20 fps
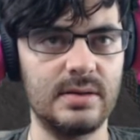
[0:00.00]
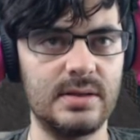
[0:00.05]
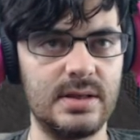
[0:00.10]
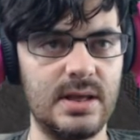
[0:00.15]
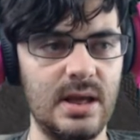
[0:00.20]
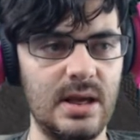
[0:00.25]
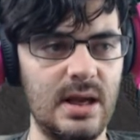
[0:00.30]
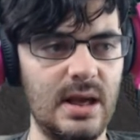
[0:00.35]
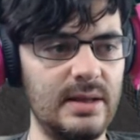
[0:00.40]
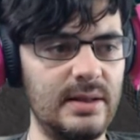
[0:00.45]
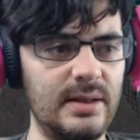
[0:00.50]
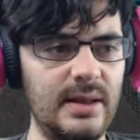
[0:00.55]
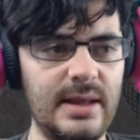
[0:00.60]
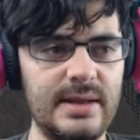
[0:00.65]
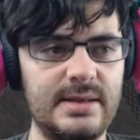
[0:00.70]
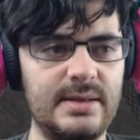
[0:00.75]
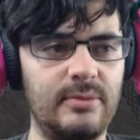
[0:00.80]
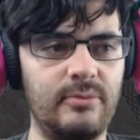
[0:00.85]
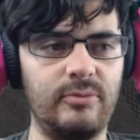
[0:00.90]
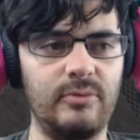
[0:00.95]
Let's get
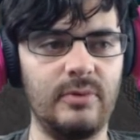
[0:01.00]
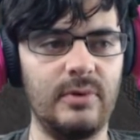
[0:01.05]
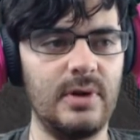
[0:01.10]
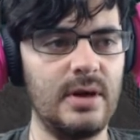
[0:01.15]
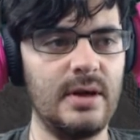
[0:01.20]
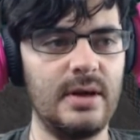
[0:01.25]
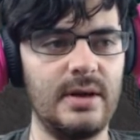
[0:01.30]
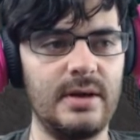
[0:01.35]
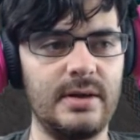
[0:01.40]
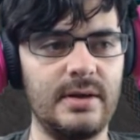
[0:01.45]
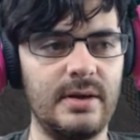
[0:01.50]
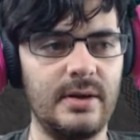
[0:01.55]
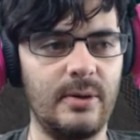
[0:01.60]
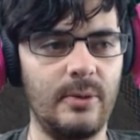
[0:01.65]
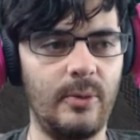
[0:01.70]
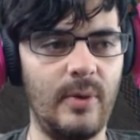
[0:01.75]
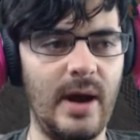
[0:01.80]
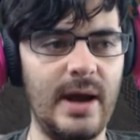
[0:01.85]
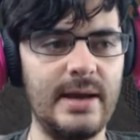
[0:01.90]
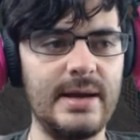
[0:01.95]

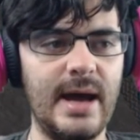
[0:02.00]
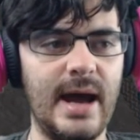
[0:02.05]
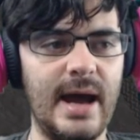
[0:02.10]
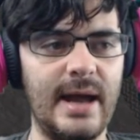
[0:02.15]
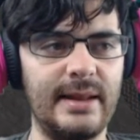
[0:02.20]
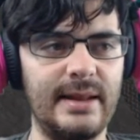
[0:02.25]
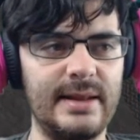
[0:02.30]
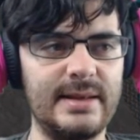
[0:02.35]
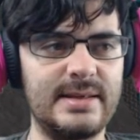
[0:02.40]
why not?